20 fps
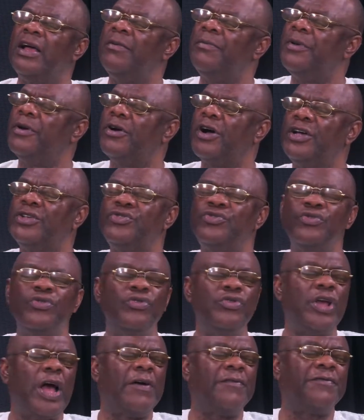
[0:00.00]
because
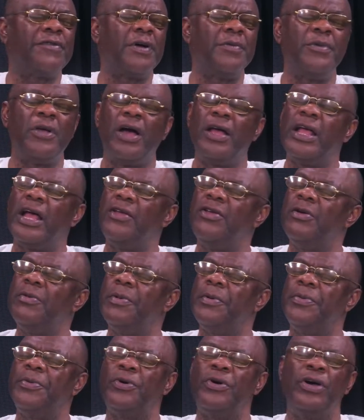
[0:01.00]
you are from here, you
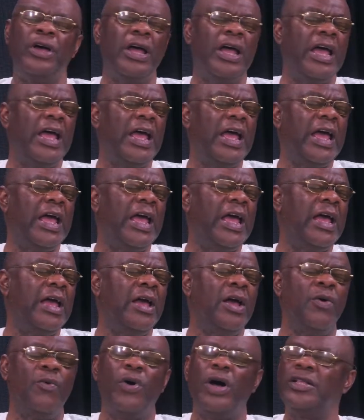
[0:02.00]
people,
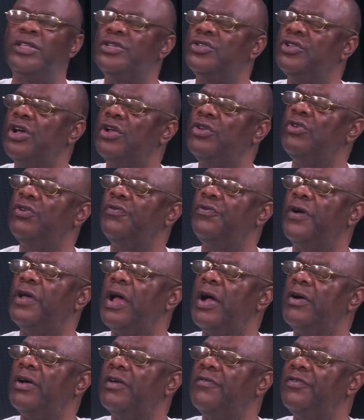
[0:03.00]
what is not due for you,
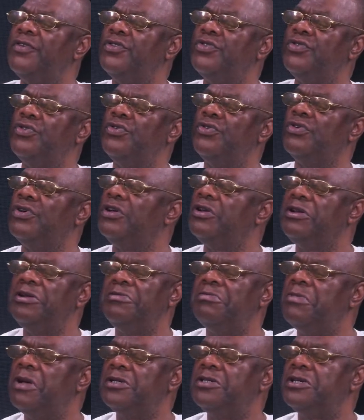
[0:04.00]
I'll give it to
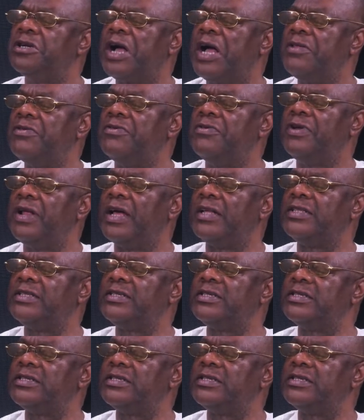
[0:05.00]
you. No, she can't do that.